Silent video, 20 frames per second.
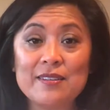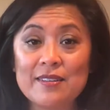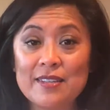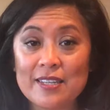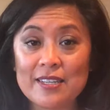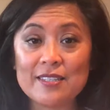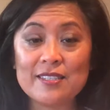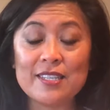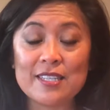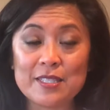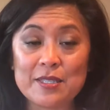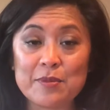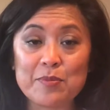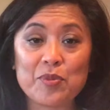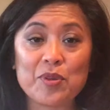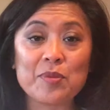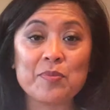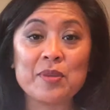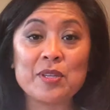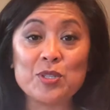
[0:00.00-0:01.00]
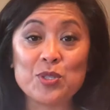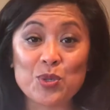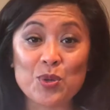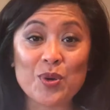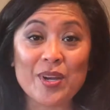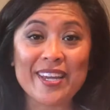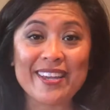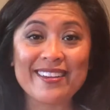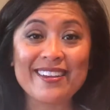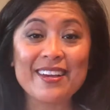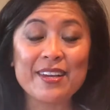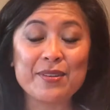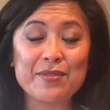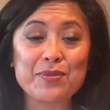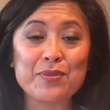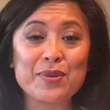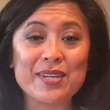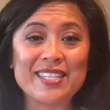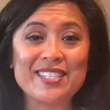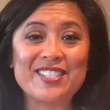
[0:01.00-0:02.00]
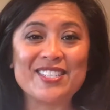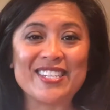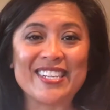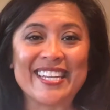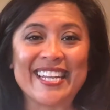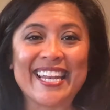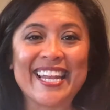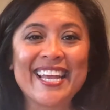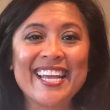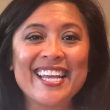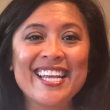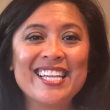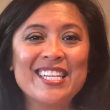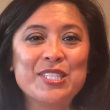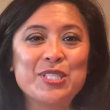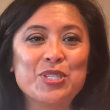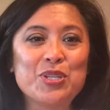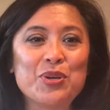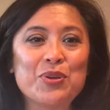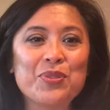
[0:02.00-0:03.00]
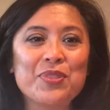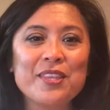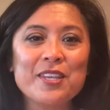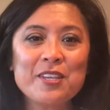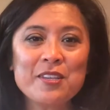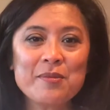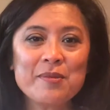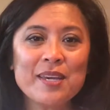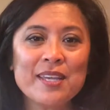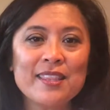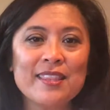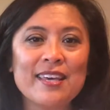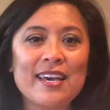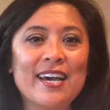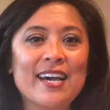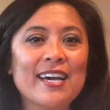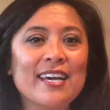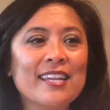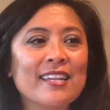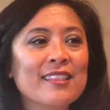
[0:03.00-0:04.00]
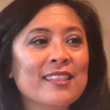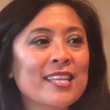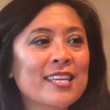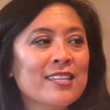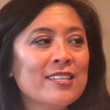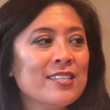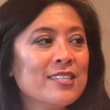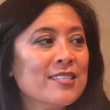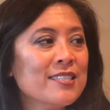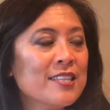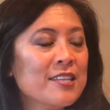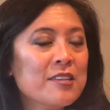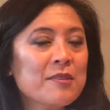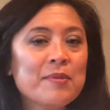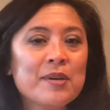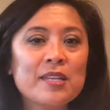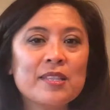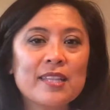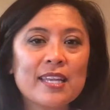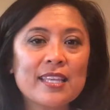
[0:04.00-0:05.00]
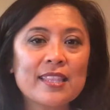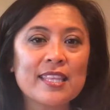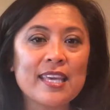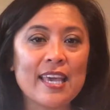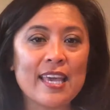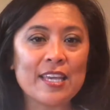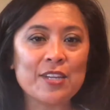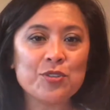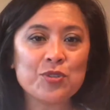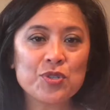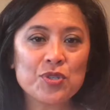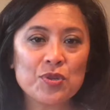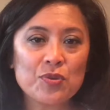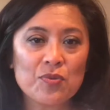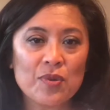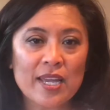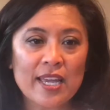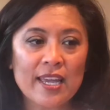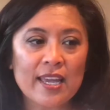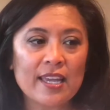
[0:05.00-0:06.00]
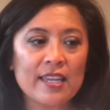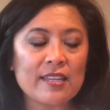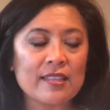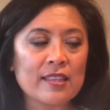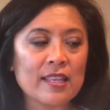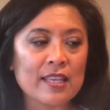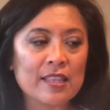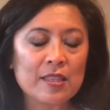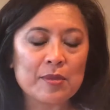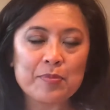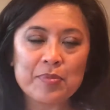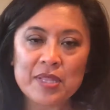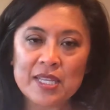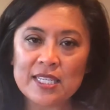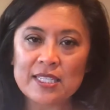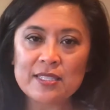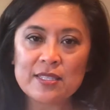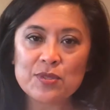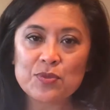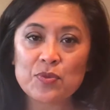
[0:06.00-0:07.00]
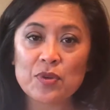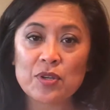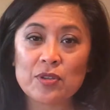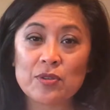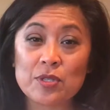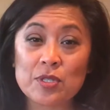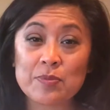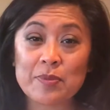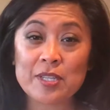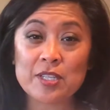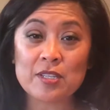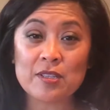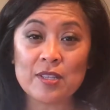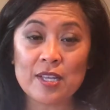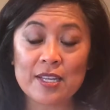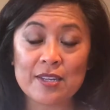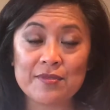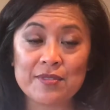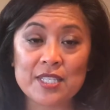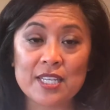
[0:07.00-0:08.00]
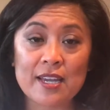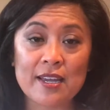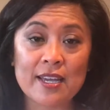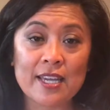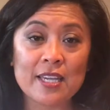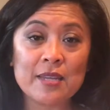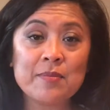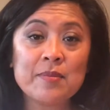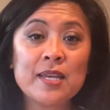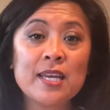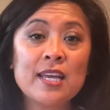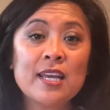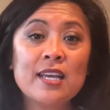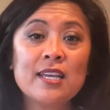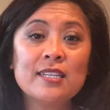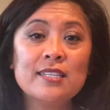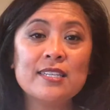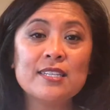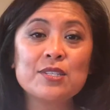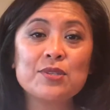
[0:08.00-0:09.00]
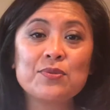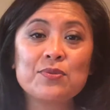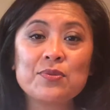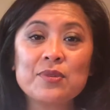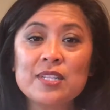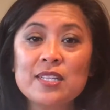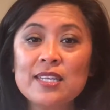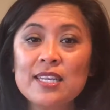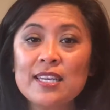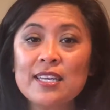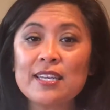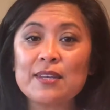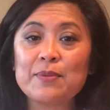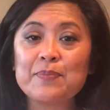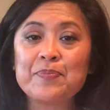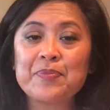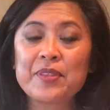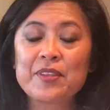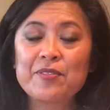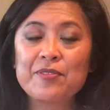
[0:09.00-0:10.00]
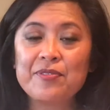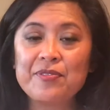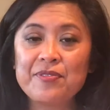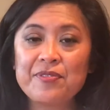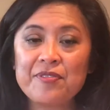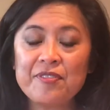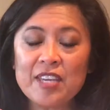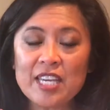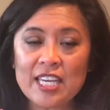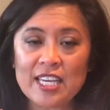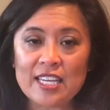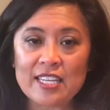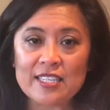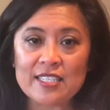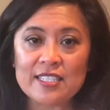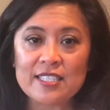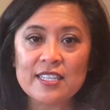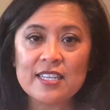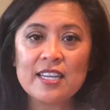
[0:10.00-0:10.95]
does it bring me joy kind of question. So think about that, and then just think about like the entryway and like the places where you spend a lot of time. Does it really fit